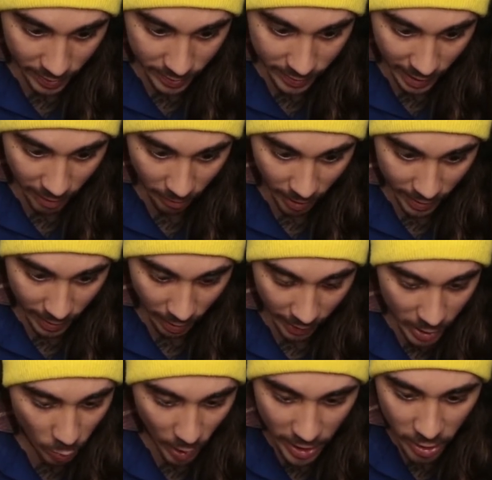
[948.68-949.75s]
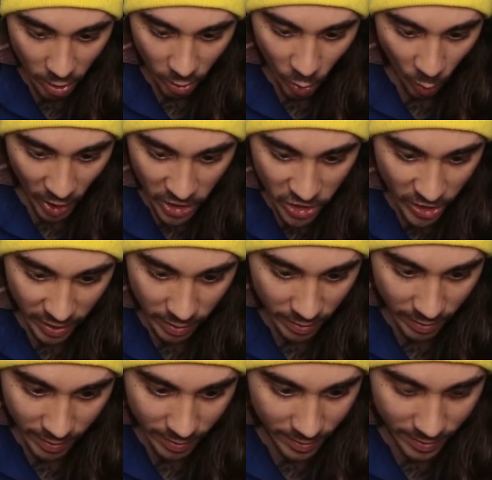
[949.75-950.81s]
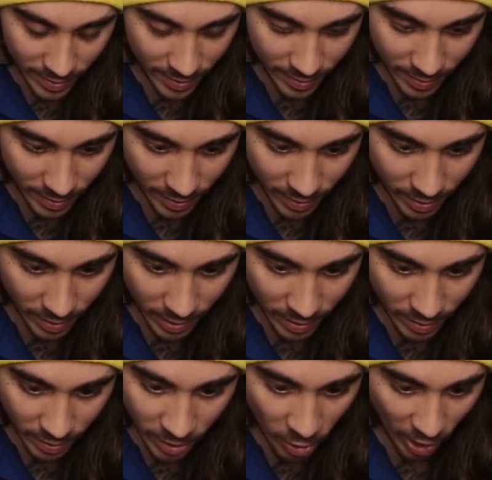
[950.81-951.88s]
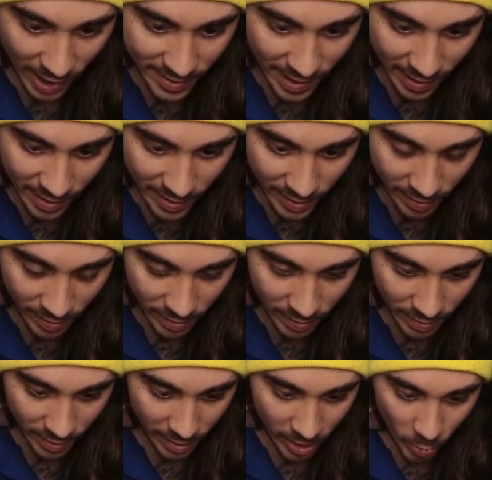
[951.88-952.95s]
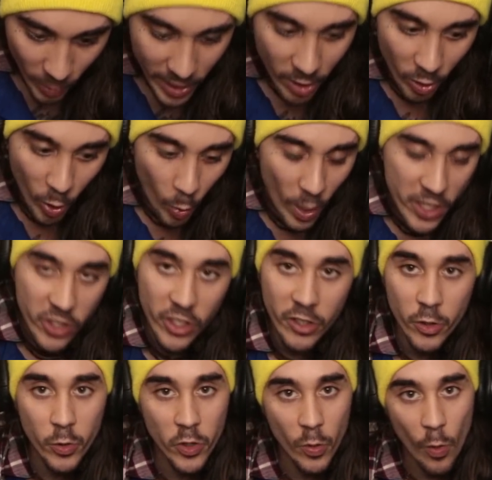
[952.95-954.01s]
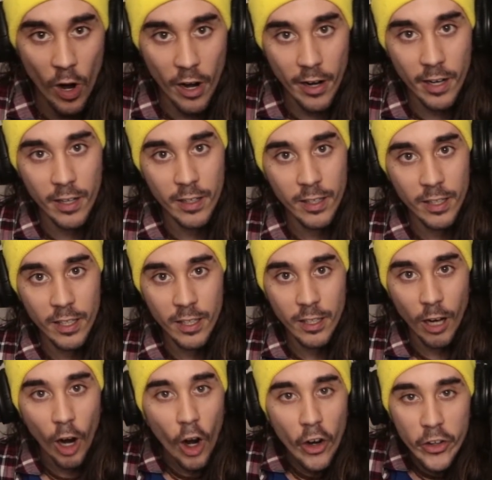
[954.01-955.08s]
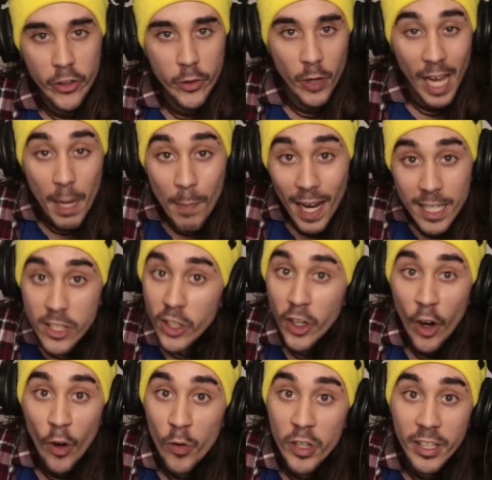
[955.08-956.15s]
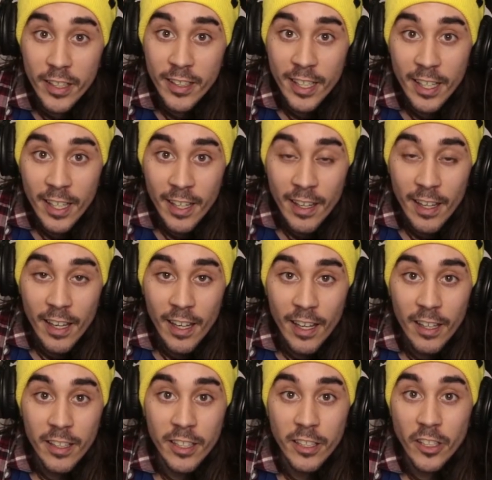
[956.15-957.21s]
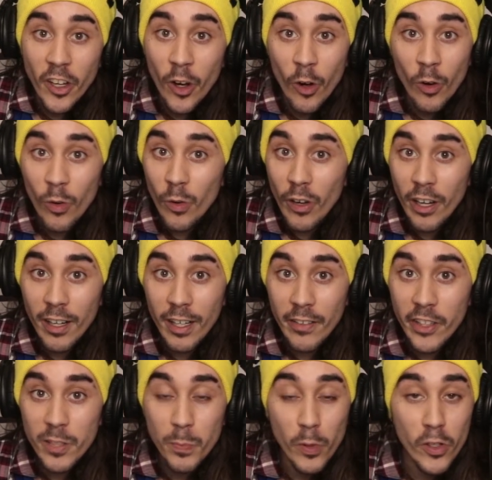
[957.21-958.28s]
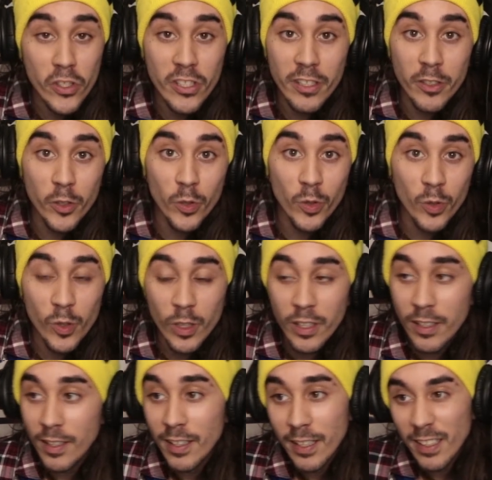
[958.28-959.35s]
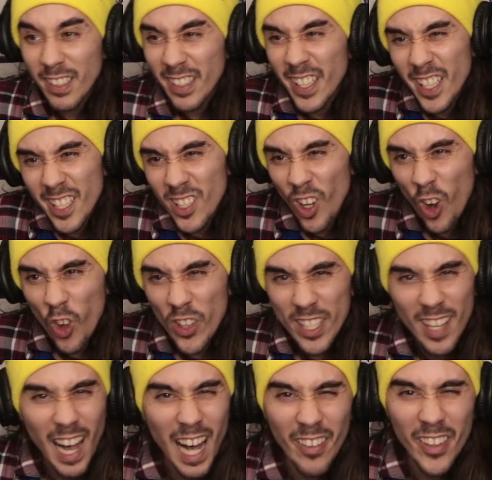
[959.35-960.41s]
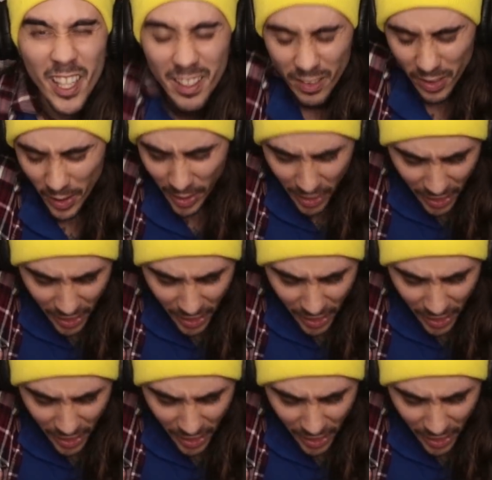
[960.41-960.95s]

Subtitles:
state right now. That's why you don't question your identity. That's why you don't question who you are. Am I Dakota? This person who is all these the